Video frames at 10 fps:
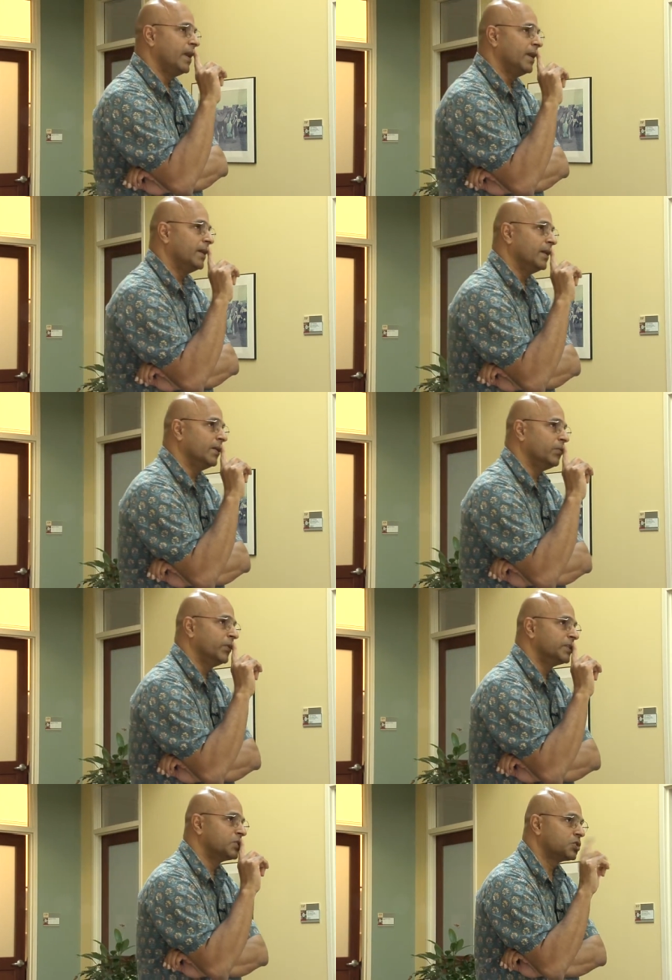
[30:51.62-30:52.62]
uh,
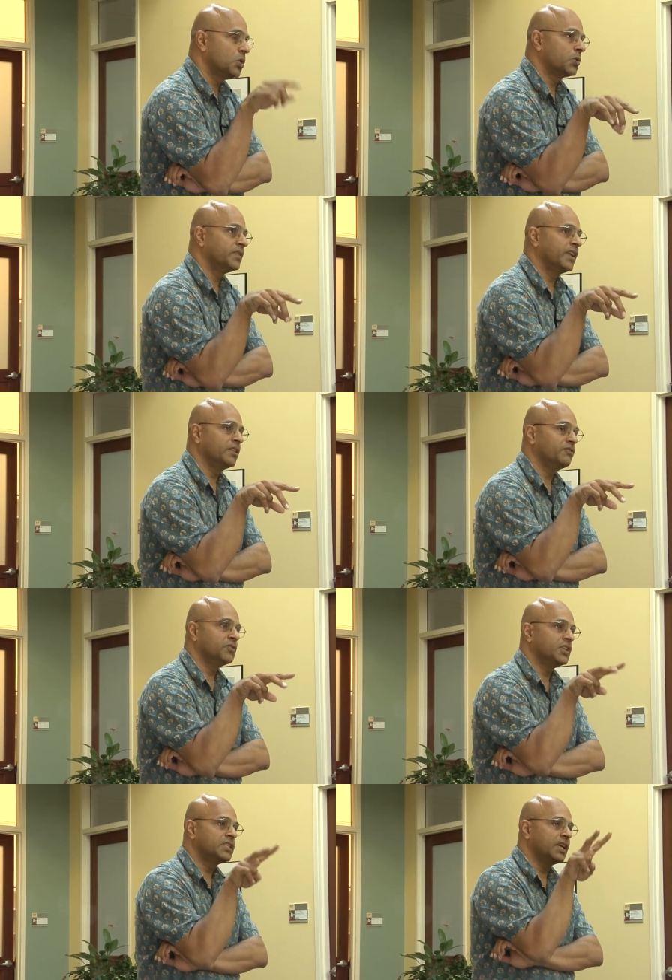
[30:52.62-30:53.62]
which showed that if
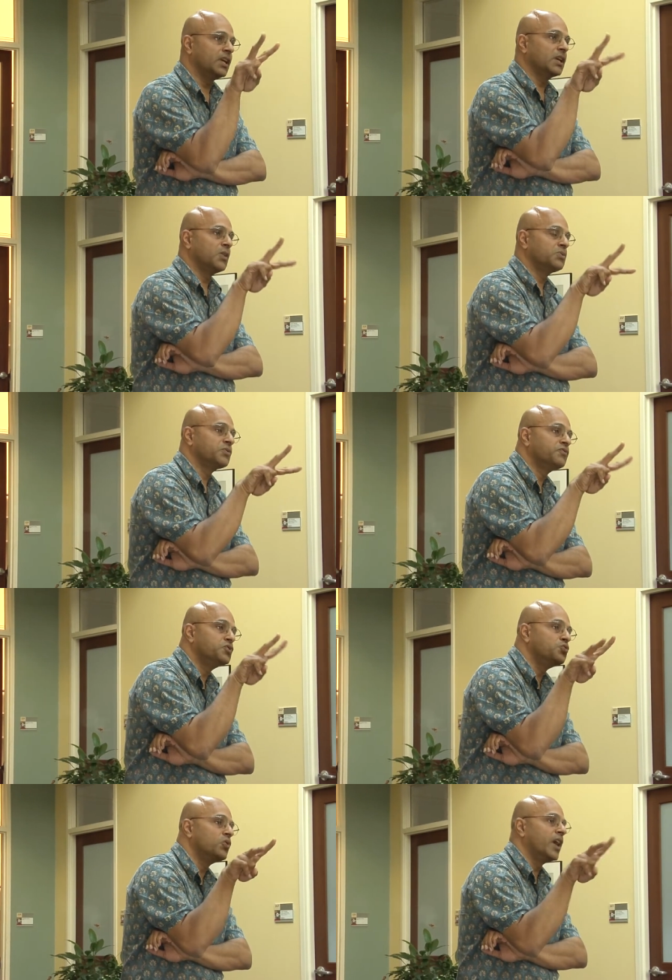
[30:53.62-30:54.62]
you just take account of
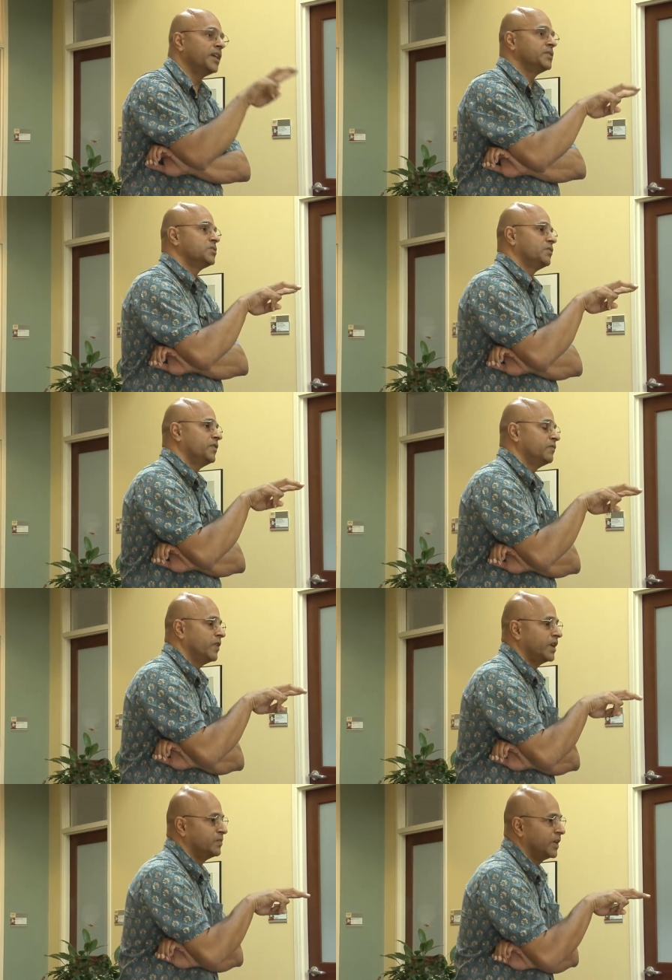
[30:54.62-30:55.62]
two kinds of
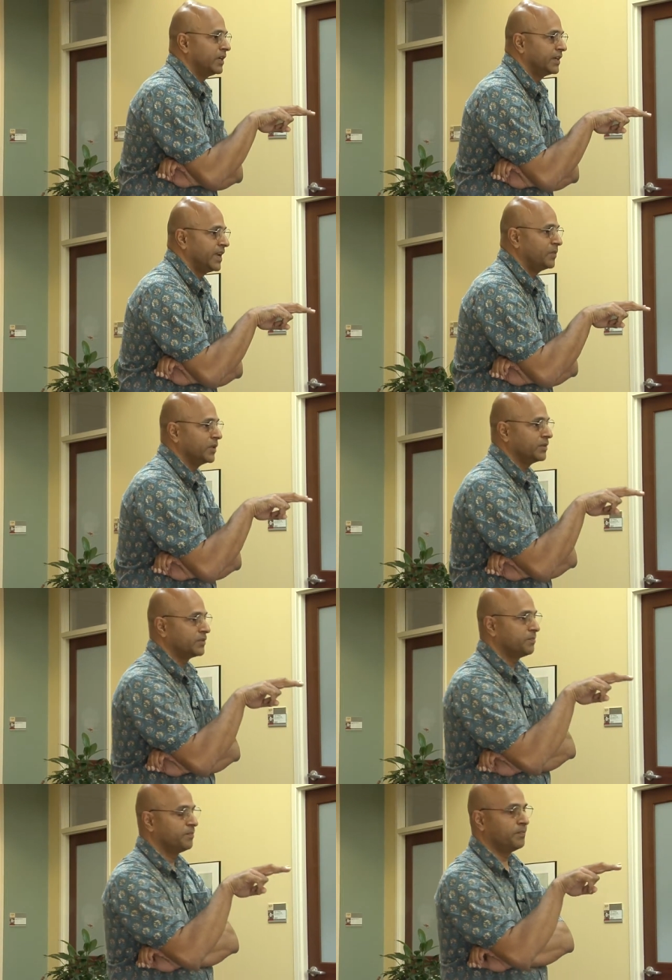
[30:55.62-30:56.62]
environmental
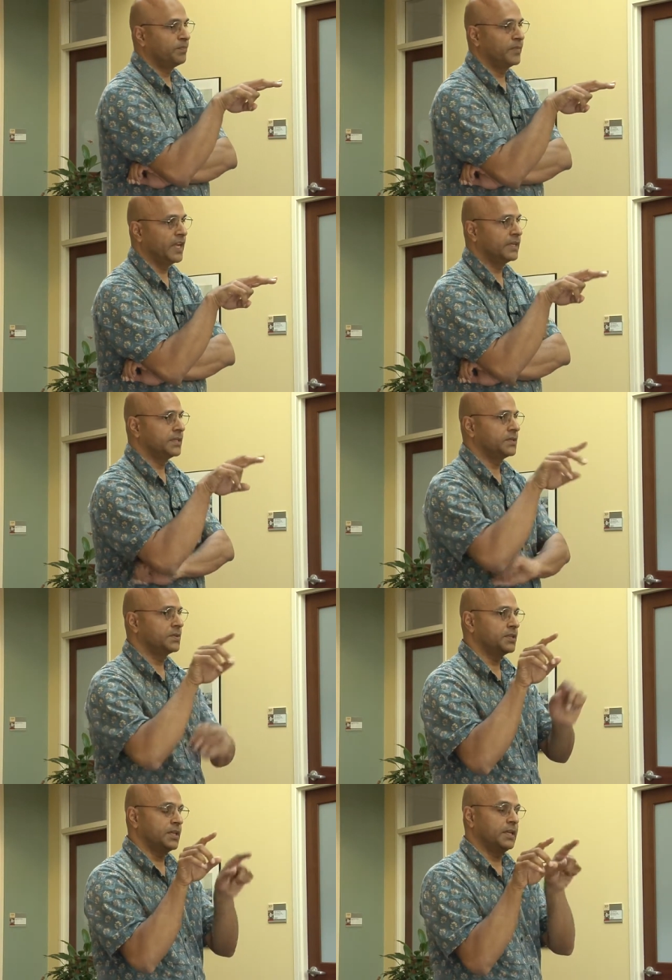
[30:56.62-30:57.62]
damage, that is to
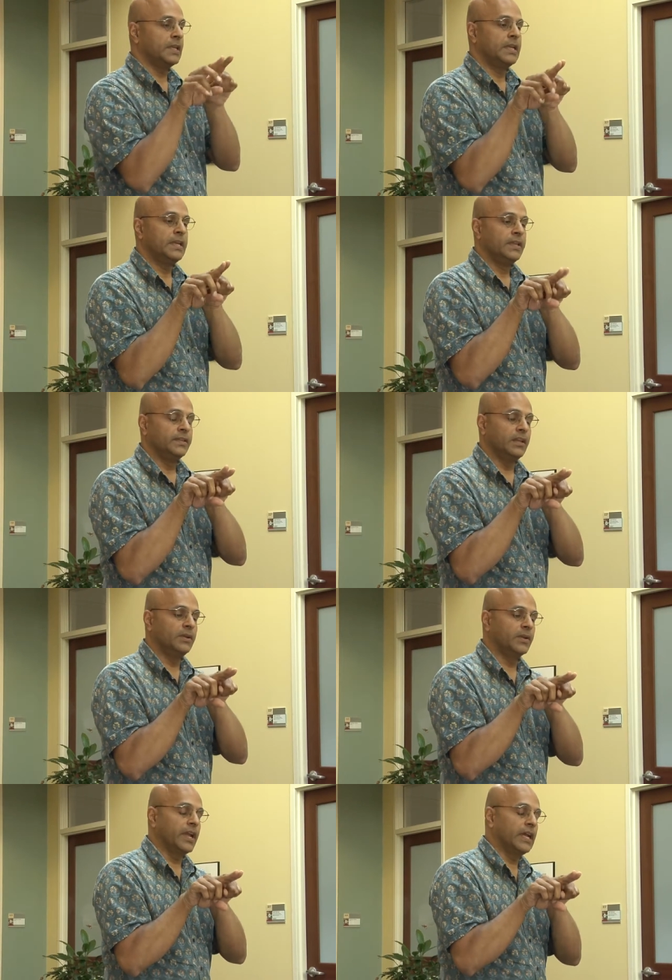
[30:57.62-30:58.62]
say, they
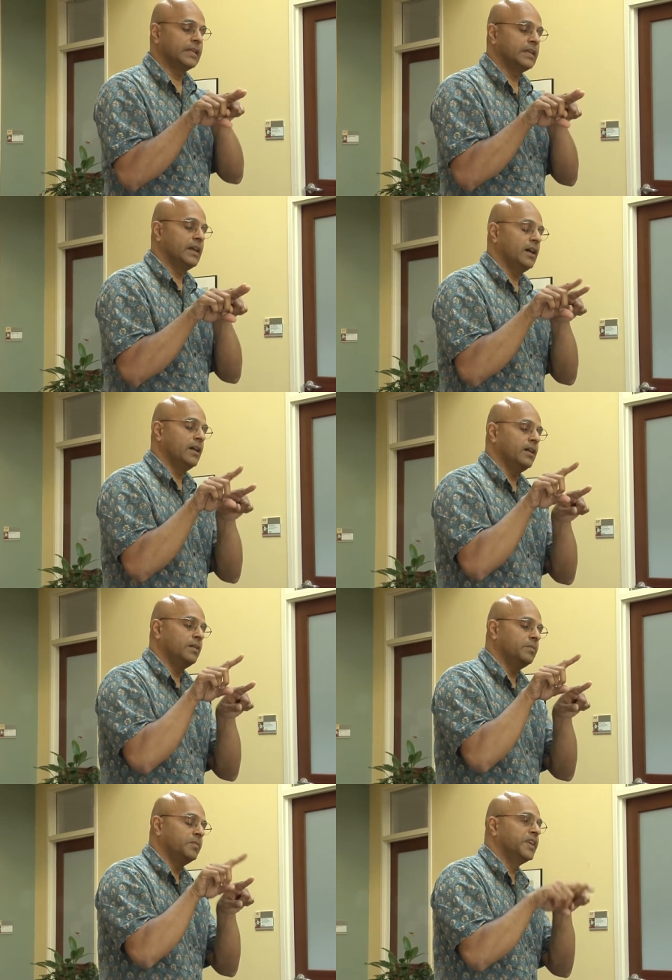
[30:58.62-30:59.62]
look at
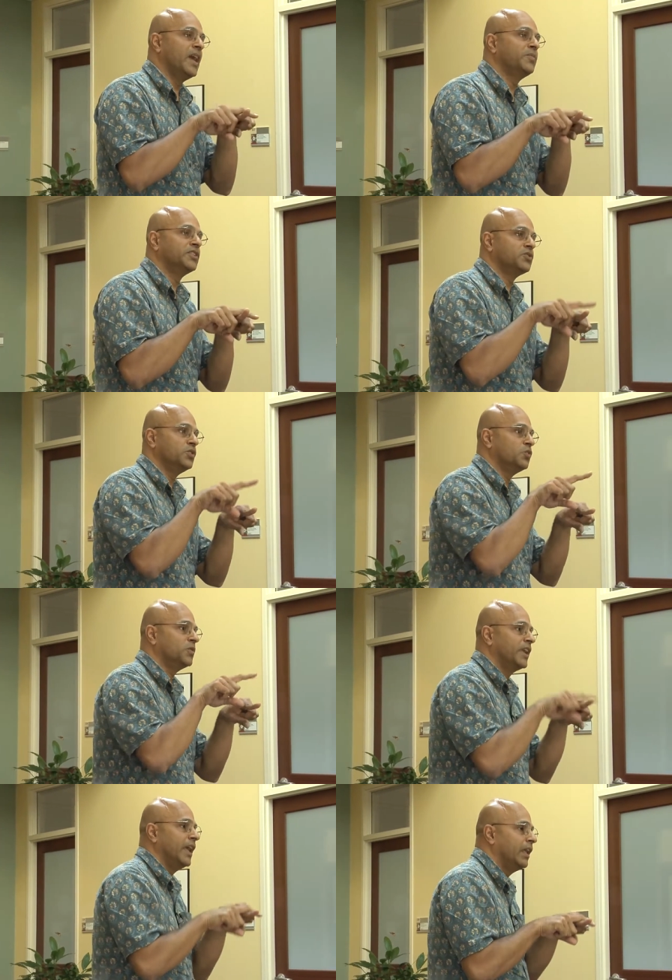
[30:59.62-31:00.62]
uh, damage to
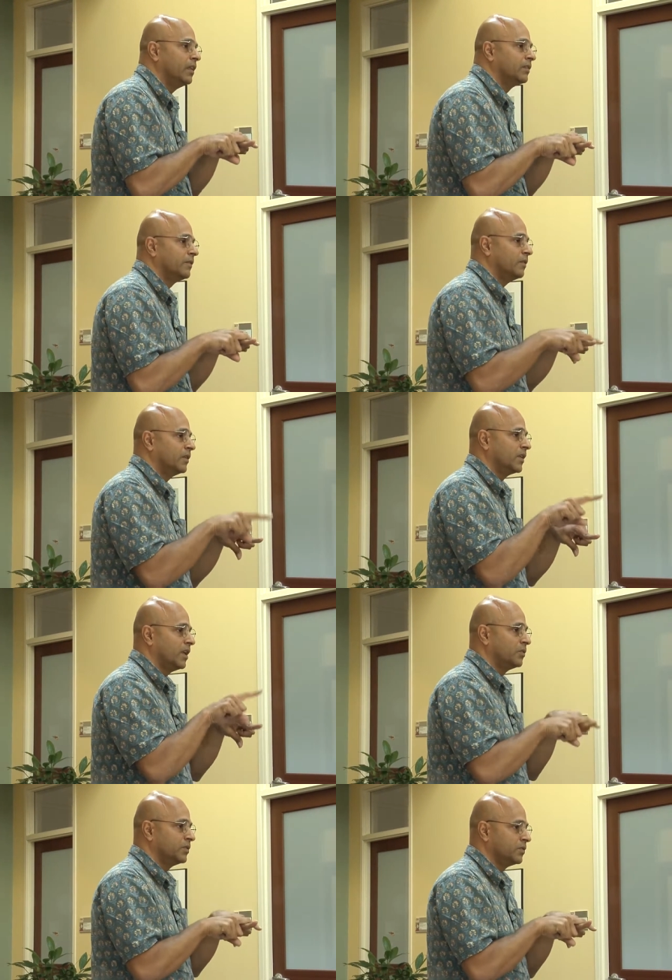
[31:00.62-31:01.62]
human health on
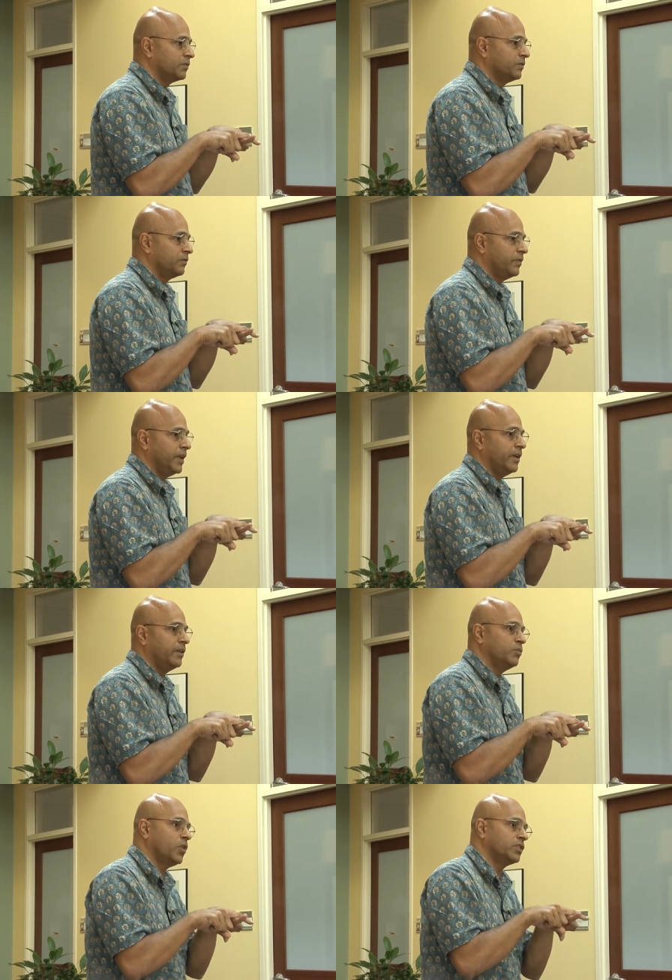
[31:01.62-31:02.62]
account of air
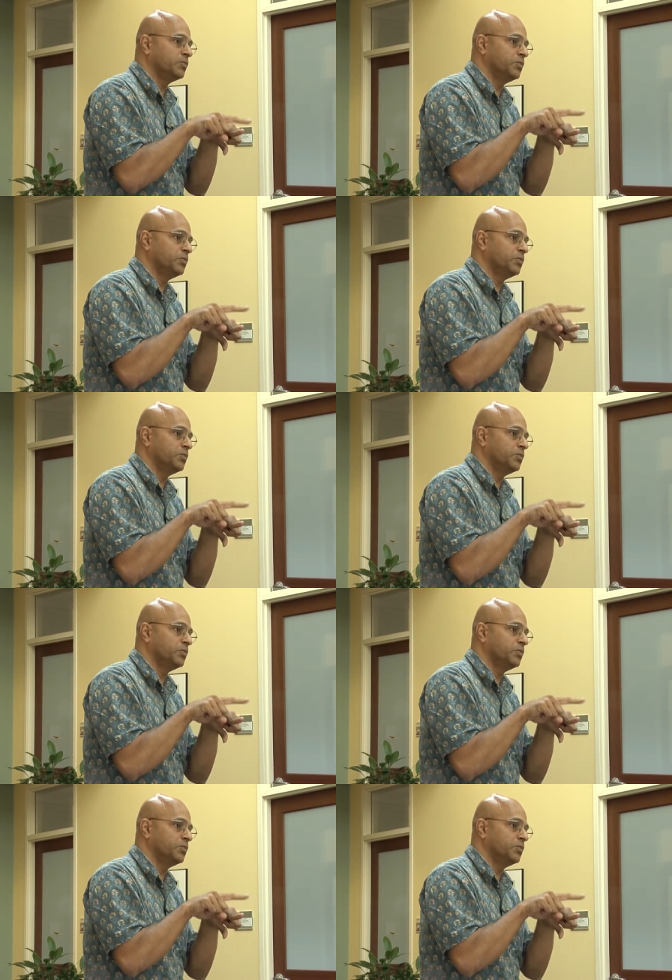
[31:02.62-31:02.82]
and water